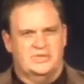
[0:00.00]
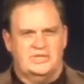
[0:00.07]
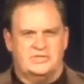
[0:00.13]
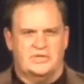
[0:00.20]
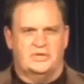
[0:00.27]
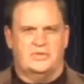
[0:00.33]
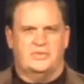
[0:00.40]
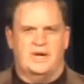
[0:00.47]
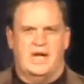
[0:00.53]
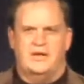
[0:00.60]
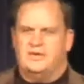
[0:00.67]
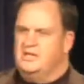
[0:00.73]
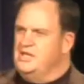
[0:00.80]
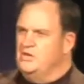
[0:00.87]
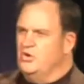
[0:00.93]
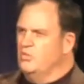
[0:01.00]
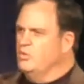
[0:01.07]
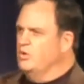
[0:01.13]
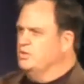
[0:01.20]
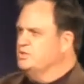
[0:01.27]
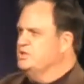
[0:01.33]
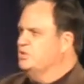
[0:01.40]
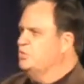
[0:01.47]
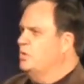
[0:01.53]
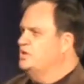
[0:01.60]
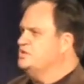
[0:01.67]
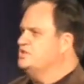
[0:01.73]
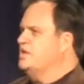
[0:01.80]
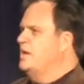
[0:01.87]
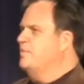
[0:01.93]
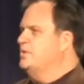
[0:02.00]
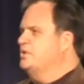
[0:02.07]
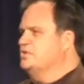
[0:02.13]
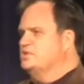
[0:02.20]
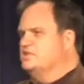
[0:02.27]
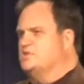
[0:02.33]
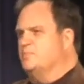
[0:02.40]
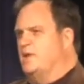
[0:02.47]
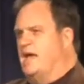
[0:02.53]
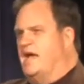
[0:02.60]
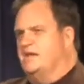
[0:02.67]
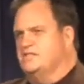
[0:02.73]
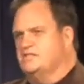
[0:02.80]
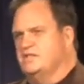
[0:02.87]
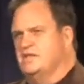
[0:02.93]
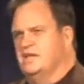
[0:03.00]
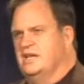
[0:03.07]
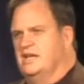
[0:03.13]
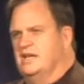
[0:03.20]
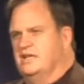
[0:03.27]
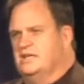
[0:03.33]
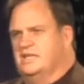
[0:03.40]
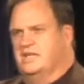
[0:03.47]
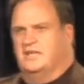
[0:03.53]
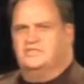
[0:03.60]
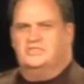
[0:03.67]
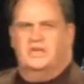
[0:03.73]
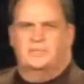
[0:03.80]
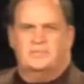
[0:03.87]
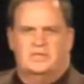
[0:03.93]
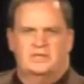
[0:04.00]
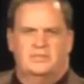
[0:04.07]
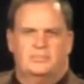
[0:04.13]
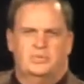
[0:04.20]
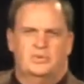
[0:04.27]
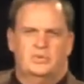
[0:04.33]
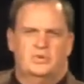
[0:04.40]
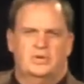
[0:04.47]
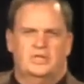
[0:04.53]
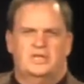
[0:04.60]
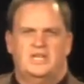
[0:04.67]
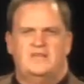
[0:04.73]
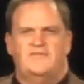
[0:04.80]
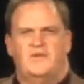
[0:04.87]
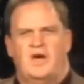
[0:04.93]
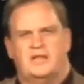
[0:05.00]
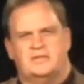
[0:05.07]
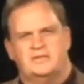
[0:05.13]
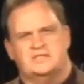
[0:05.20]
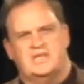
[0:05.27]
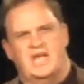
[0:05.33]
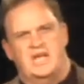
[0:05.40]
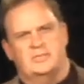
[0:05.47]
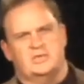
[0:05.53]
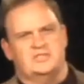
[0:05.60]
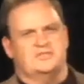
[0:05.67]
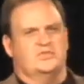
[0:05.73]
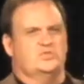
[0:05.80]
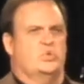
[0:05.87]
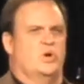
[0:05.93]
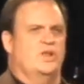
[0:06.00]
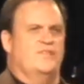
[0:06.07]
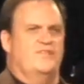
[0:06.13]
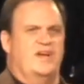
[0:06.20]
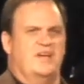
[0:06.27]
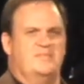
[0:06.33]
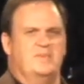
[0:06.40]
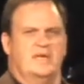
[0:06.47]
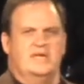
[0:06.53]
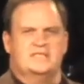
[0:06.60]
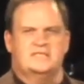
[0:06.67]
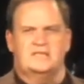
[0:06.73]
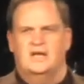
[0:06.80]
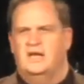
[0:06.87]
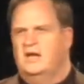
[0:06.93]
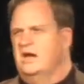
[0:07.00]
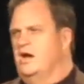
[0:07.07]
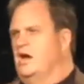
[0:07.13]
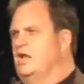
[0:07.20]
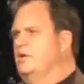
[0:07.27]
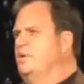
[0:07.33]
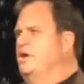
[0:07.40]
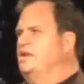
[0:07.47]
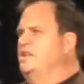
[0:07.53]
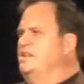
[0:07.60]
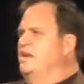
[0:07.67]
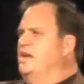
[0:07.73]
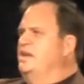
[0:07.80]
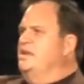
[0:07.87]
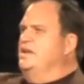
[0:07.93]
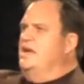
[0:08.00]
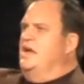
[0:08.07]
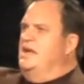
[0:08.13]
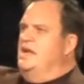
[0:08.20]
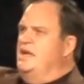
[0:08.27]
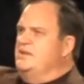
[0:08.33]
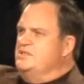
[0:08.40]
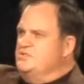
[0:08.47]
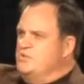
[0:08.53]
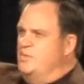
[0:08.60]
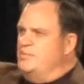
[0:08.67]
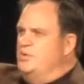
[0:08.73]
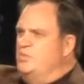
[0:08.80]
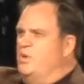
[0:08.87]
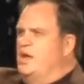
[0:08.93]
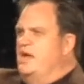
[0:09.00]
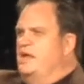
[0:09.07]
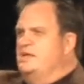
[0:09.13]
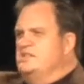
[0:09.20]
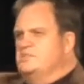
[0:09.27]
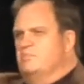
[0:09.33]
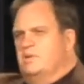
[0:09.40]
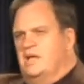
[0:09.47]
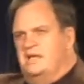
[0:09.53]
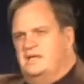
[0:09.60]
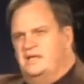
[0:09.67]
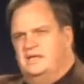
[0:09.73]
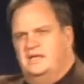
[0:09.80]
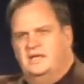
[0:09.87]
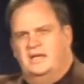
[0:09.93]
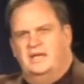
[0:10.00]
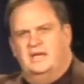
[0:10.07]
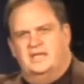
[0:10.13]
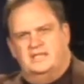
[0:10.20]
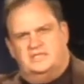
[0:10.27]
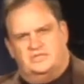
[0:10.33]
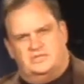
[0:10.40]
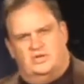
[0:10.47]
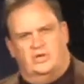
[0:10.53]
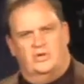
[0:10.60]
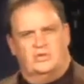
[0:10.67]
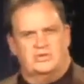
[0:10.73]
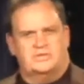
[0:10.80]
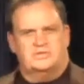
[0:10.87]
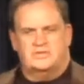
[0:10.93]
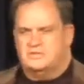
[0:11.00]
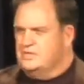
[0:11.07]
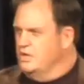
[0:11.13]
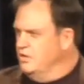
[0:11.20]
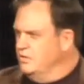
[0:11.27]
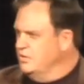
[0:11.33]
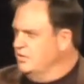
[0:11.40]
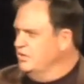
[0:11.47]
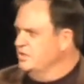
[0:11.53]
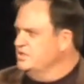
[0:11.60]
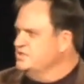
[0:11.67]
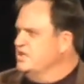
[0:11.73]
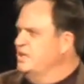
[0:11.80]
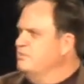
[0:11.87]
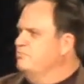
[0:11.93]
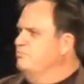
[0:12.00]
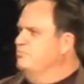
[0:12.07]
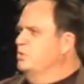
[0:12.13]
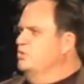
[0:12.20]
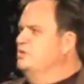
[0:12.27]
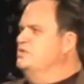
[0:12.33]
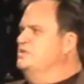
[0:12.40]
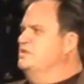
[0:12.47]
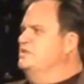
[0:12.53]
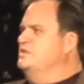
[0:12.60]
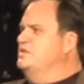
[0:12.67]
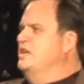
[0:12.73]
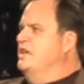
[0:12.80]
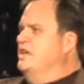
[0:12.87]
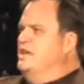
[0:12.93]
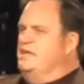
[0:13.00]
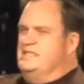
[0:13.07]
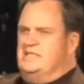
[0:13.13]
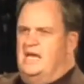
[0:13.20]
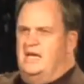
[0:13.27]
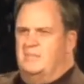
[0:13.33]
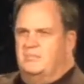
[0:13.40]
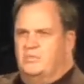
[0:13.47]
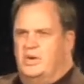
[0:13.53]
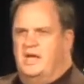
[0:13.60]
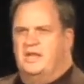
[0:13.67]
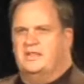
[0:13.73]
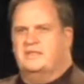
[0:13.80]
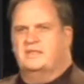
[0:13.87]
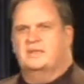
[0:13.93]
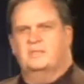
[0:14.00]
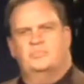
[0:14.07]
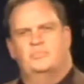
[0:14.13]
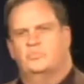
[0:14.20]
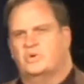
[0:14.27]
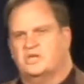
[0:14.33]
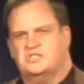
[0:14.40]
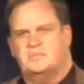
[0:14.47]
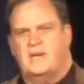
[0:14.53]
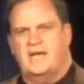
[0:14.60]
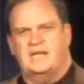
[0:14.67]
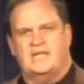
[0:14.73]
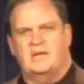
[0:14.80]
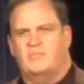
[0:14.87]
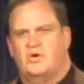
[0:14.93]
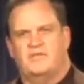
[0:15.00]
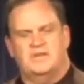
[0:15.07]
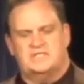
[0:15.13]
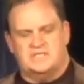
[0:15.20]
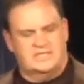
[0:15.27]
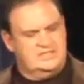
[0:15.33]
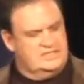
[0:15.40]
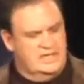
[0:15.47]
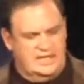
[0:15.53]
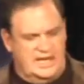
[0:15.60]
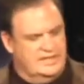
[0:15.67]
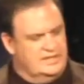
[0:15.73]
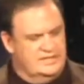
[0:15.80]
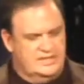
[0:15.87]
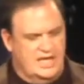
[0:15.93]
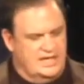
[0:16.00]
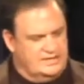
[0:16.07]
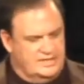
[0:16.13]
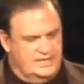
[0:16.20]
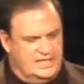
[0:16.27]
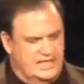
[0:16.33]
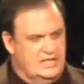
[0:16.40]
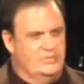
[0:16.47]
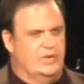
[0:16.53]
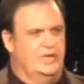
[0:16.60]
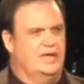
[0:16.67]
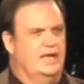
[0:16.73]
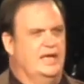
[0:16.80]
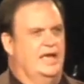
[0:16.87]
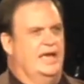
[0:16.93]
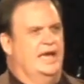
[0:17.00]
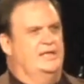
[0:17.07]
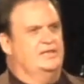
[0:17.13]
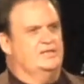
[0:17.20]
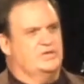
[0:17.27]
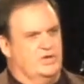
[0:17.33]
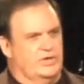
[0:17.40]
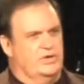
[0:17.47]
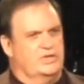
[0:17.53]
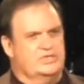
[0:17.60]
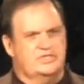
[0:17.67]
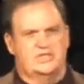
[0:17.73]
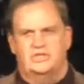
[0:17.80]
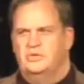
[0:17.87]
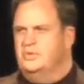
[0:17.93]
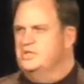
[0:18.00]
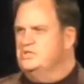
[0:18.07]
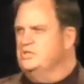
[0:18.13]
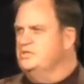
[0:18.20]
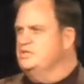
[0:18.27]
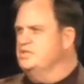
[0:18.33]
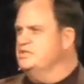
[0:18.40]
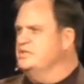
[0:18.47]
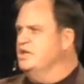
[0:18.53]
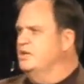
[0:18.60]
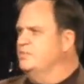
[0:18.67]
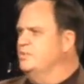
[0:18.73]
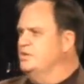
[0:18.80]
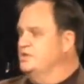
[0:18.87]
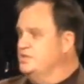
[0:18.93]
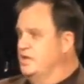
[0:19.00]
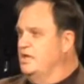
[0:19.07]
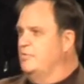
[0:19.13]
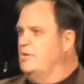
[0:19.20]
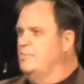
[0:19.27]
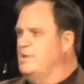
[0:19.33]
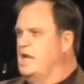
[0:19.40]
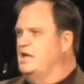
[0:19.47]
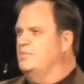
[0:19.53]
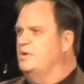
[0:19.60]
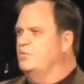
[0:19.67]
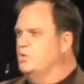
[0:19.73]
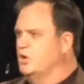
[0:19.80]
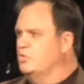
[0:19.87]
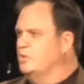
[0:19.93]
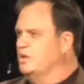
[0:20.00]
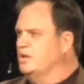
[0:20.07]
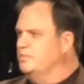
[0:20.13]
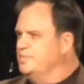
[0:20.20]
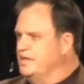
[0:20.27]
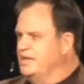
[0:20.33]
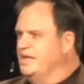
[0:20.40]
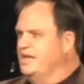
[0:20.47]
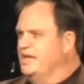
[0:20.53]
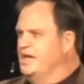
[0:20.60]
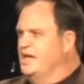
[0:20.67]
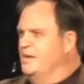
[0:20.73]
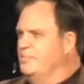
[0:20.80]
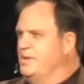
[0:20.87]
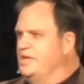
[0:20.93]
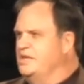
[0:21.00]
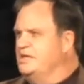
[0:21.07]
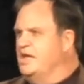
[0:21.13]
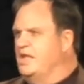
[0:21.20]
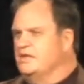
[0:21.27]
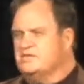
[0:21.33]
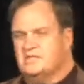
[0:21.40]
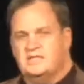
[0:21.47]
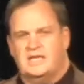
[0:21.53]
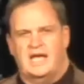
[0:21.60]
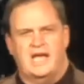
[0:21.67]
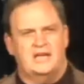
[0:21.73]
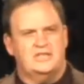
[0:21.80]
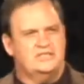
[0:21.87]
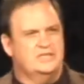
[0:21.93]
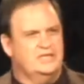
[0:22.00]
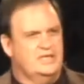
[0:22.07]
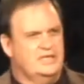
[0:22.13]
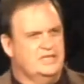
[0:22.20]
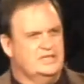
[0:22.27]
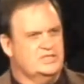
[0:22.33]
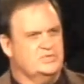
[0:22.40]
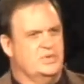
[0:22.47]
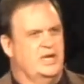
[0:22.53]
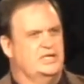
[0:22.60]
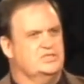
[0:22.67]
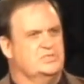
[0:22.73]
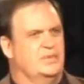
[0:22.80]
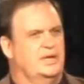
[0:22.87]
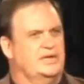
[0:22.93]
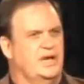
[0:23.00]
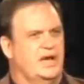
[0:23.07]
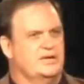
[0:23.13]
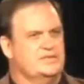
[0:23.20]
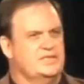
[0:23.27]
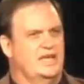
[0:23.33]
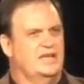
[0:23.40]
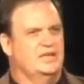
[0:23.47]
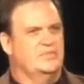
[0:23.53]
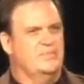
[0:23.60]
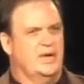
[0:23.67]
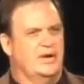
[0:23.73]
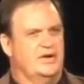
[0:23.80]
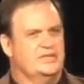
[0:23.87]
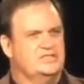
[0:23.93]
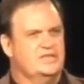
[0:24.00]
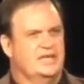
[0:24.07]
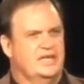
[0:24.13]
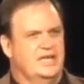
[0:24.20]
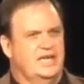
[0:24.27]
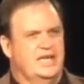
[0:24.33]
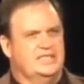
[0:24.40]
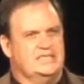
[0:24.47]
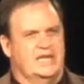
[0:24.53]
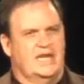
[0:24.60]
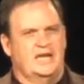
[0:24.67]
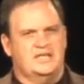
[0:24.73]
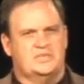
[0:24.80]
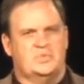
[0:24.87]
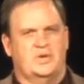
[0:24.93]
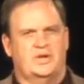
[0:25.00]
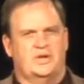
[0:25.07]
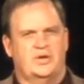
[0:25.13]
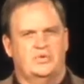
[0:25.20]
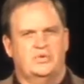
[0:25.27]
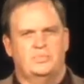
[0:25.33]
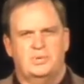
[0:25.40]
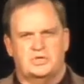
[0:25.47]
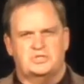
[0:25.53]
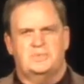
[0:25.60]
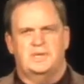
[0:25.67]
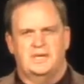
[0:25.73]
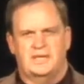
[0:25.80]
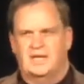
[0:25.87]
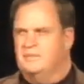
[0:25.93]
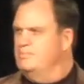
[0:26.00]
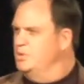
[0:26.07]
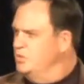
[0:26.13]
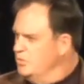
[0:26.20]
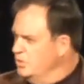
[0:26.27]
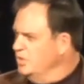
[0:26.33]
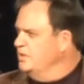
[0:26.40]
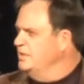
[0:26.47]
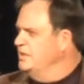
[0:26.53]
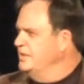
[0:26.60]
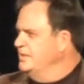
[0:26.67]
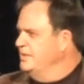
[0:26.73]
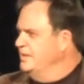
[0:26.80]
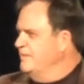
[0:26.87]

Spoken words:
So he turned around and he no more and took one step, and there's a splash. Kid jumped in the pool and he fought those animals for 25 minutes. All the way to the end, he got out, he's dripping wet, he's bloodied, his clothes are torn, he's got bruises, he's out of breath, and the rich man came over and he said, son, I did not think anyone had the courage to do what you just did, but to tell you I'm a man of my word, what'll it be? $1 million in cash, a deed to this ranch for my daughter's hand in marriage. He said, I just want to know who pushed me in that pool.